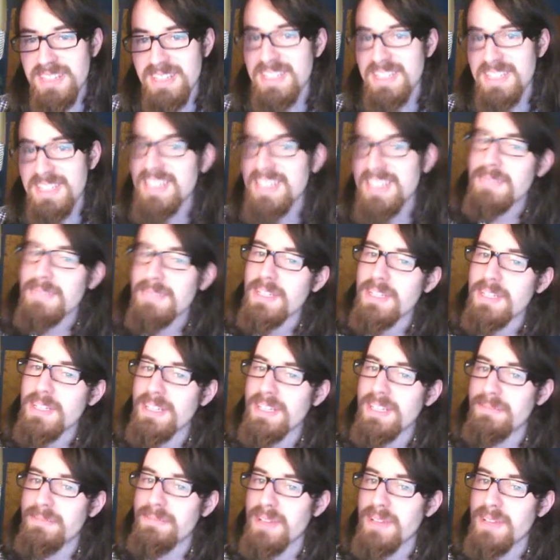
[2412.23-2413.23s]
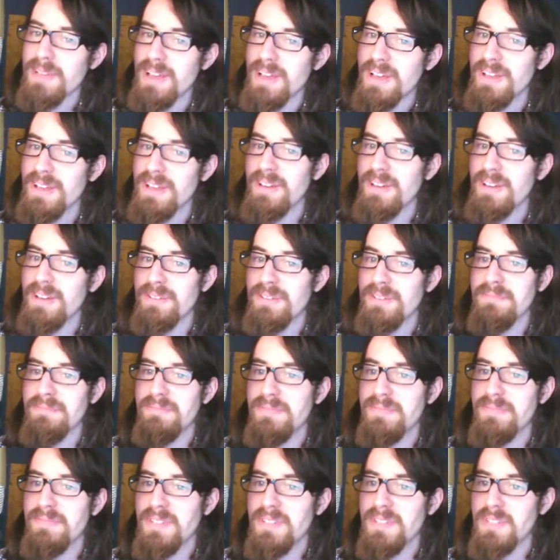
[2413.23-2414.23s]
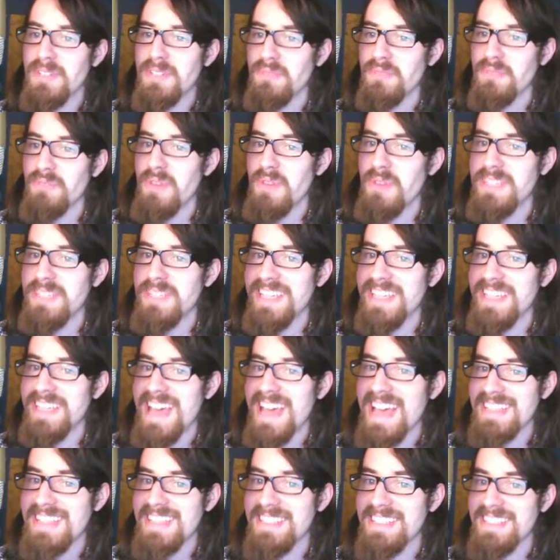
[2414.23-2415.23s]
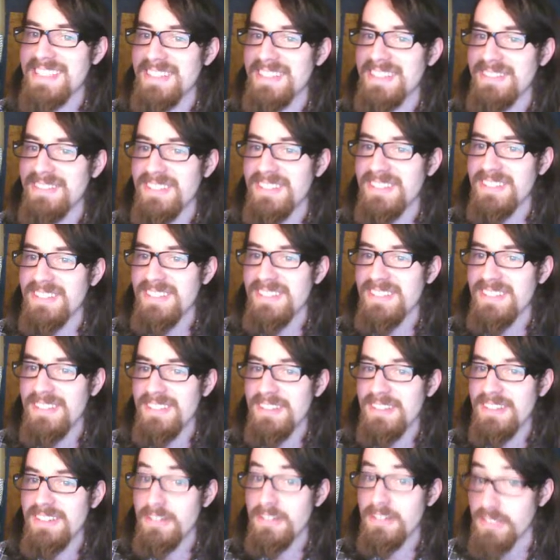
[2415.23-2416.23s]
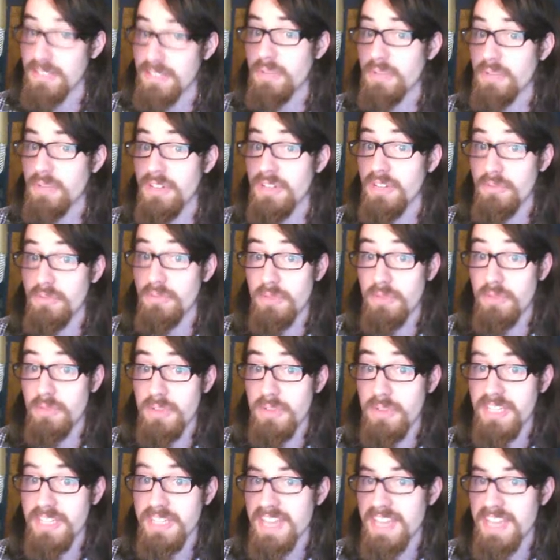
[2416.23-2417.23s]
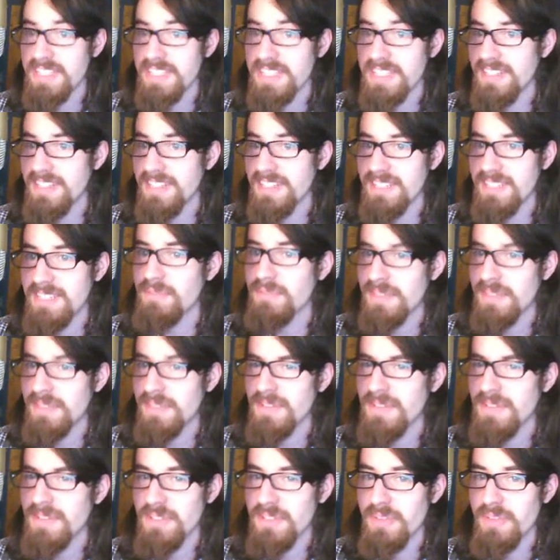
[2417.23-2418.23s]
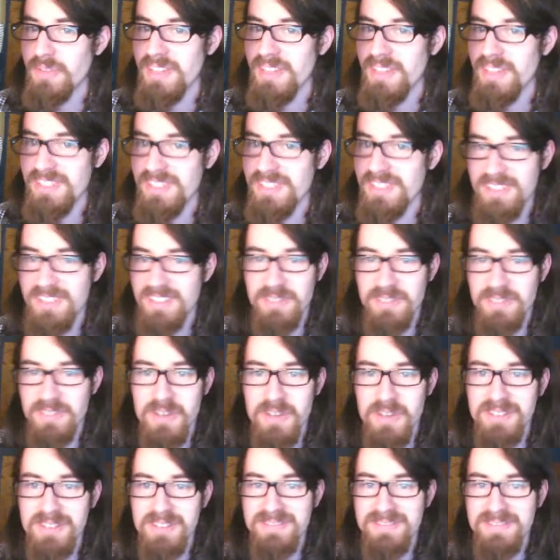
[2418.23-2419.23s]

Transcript: Especially her just roasting Asta, literally roasting Asta is pretty fun to read as well.